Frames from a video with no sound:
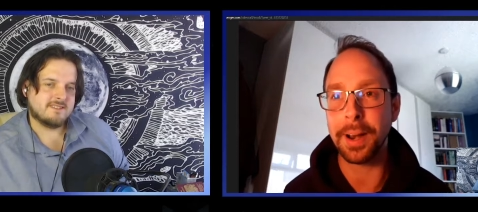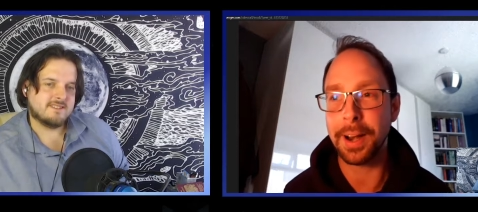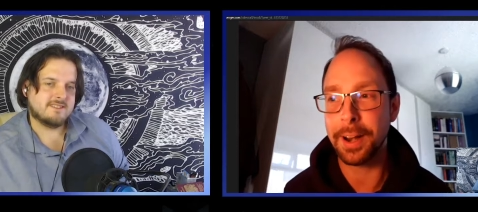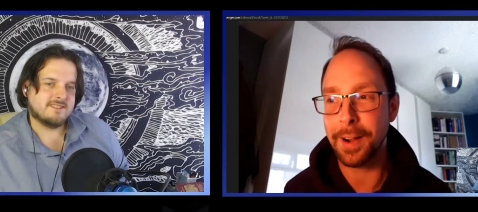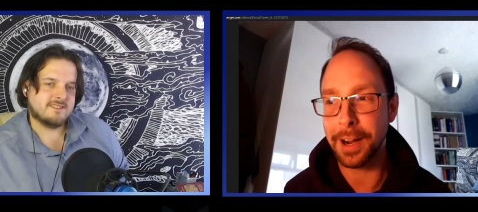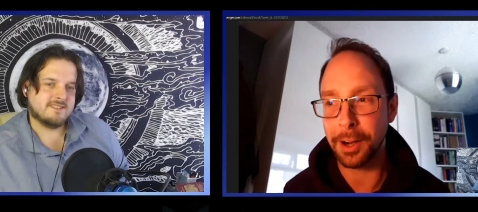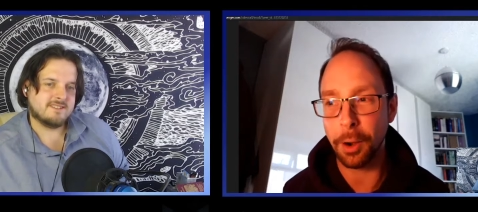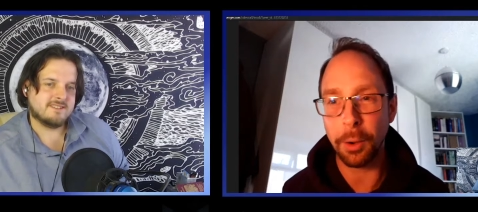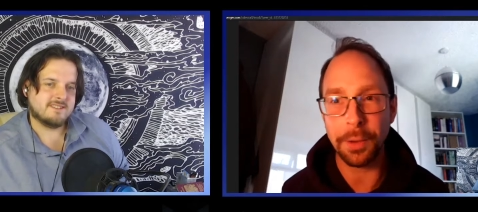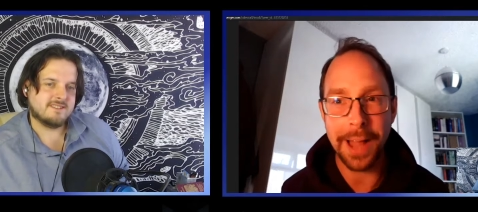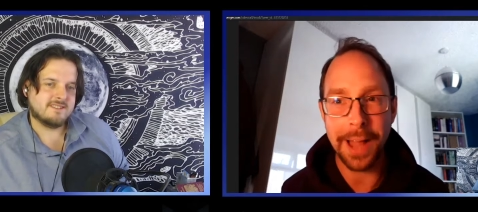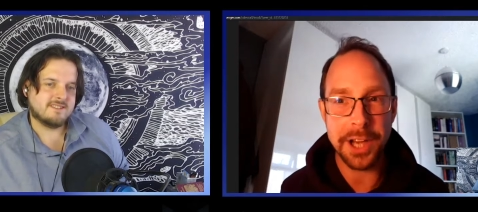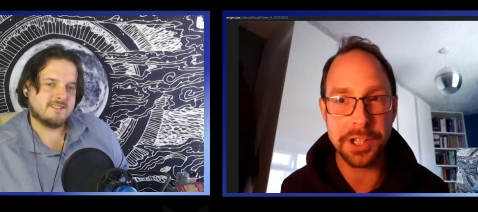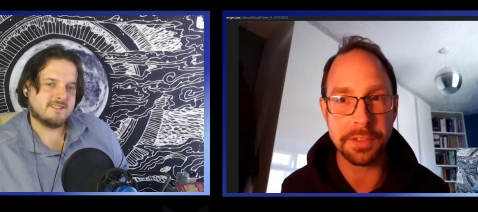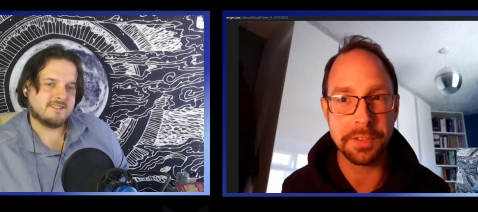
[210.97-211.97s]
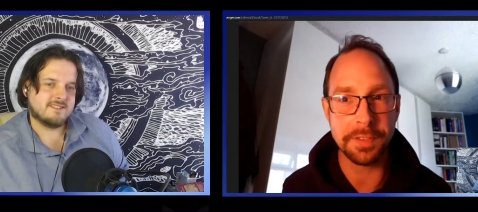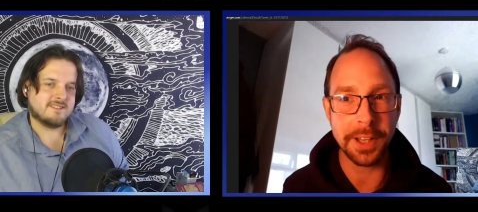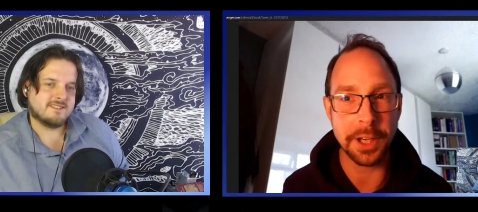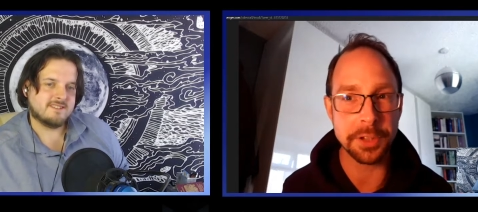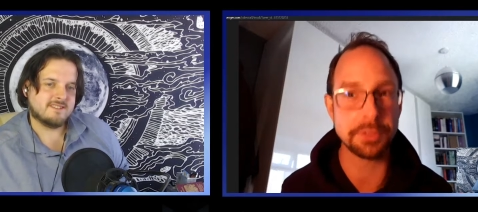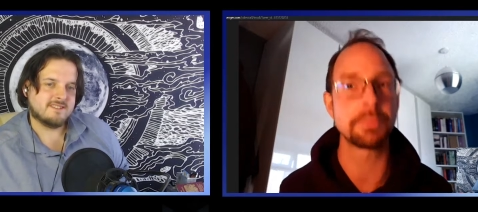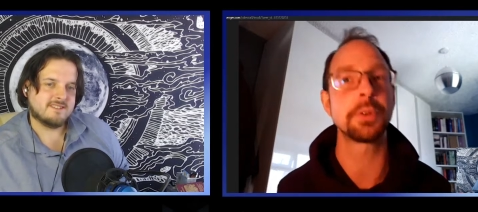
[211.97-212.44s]
Speaker 1: I know I got all the action
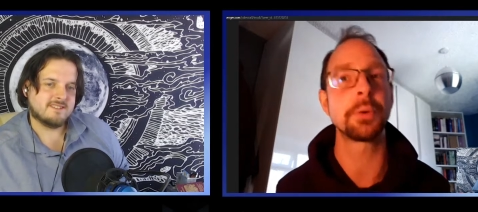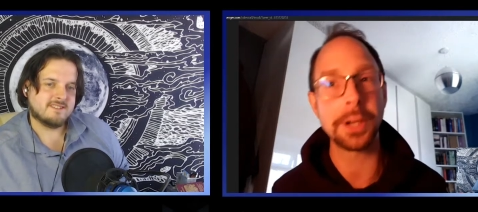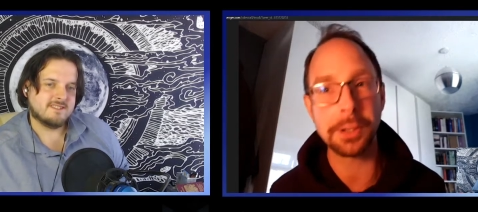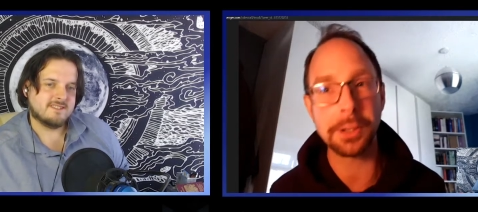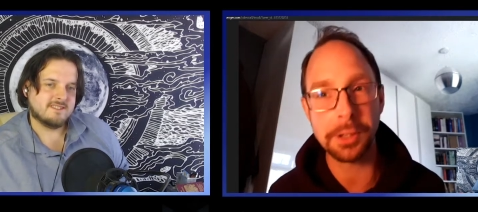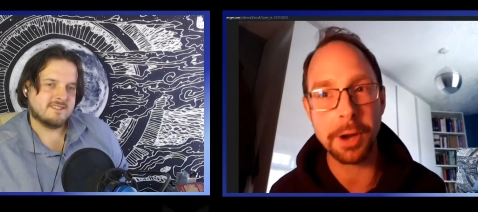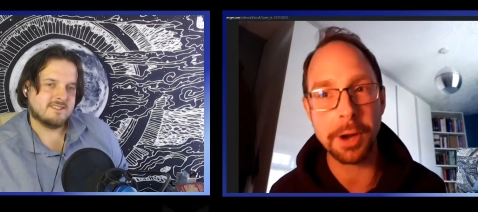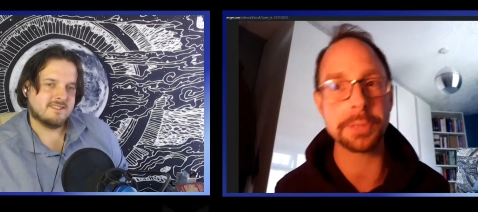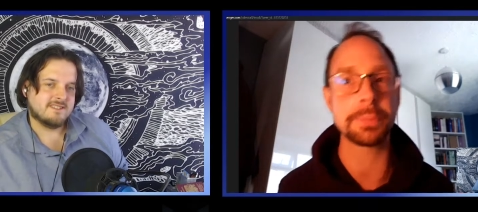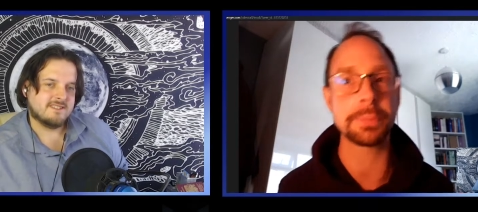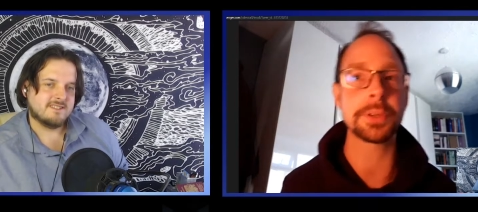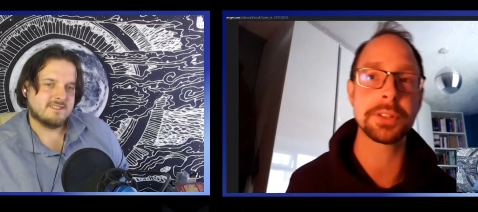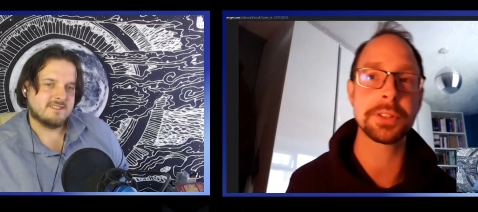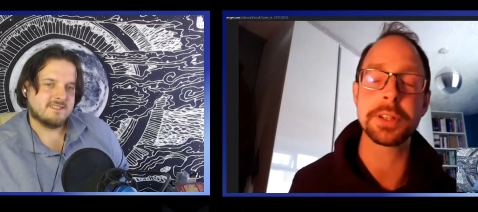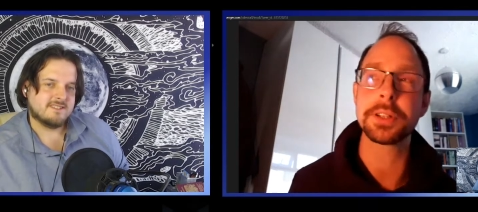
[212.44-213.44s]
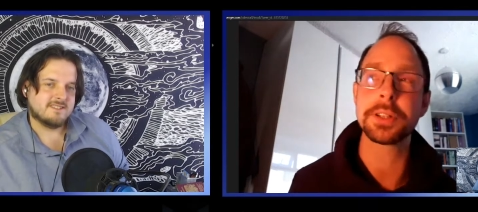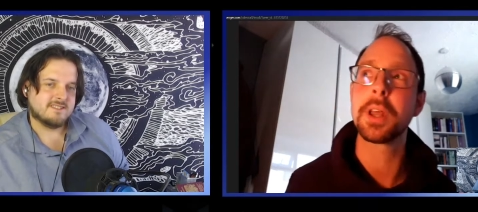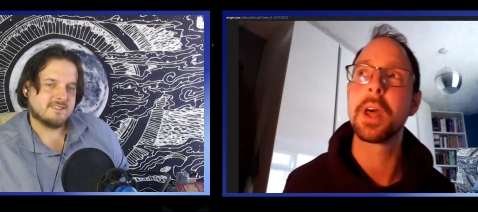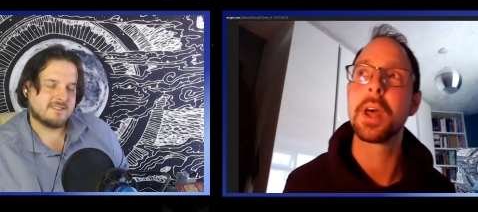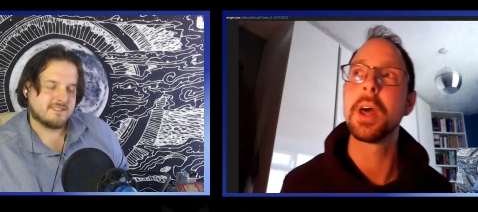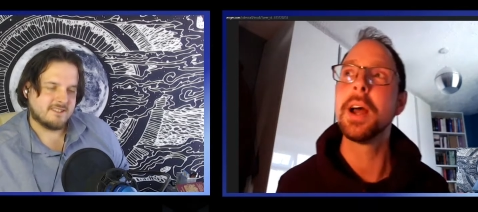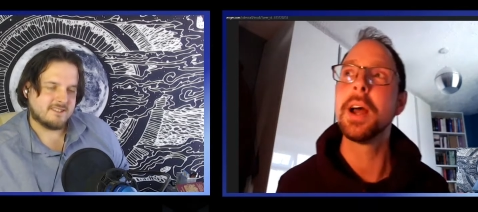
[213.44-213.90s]
figures from the real Ghostbusters
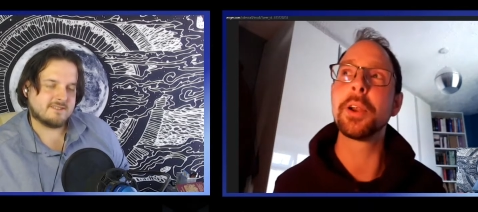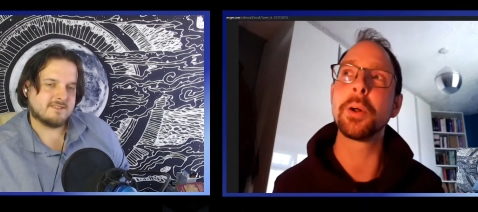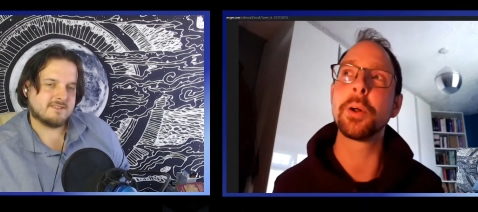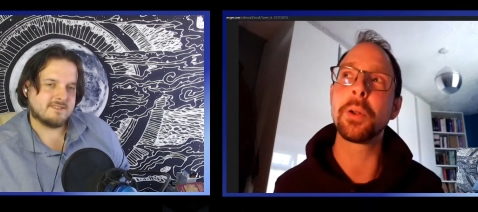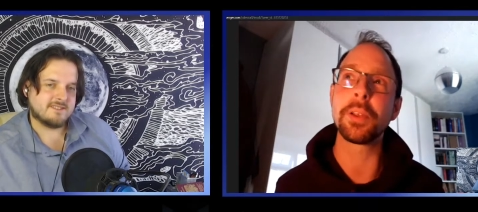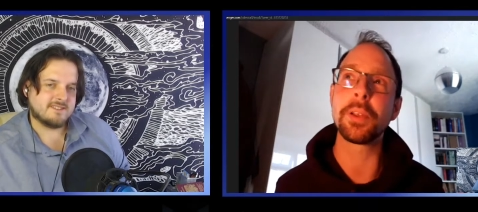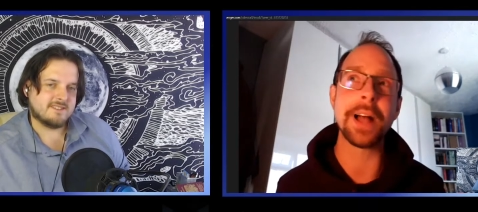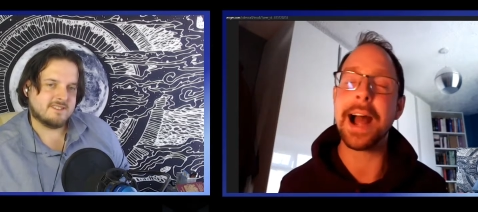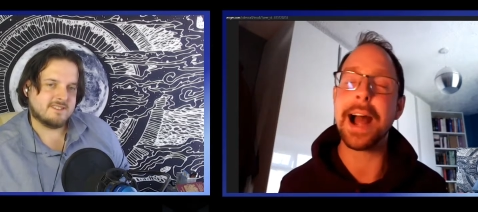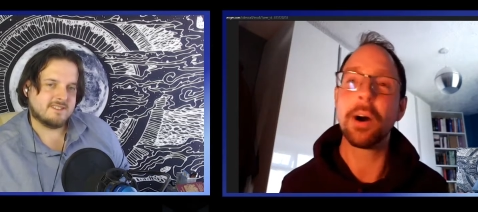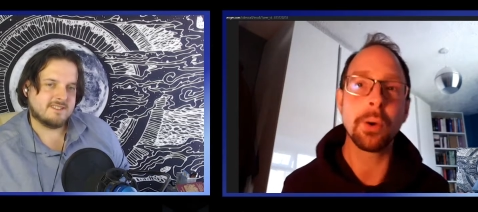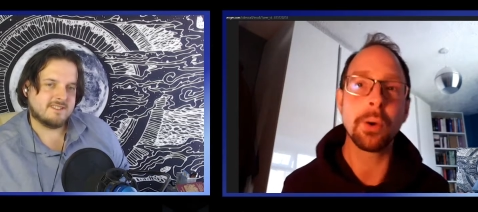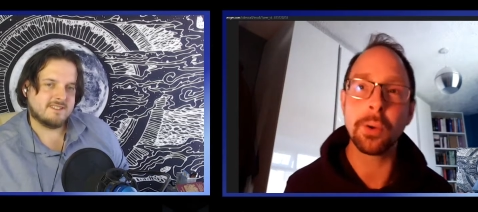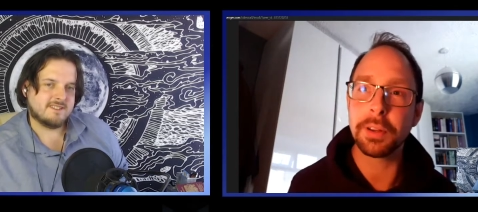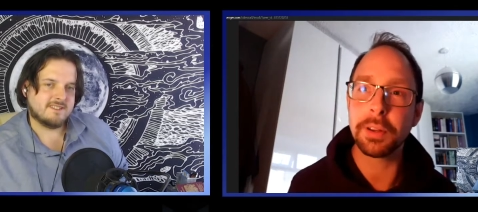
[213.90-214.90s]
yeah. and all that, all of